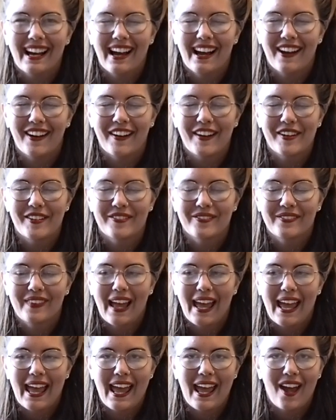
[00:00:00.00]

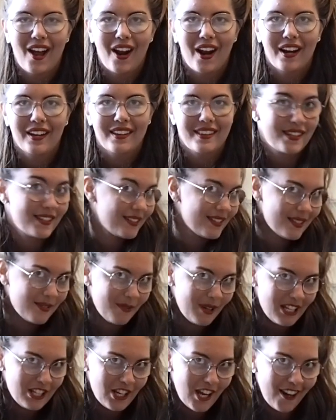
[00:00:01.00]
and this is
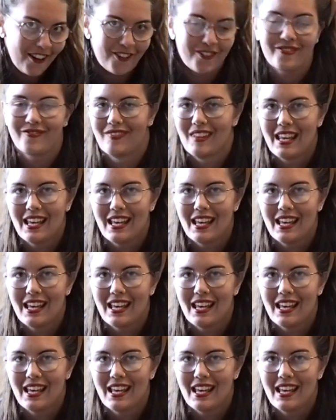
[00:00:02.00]
my channel.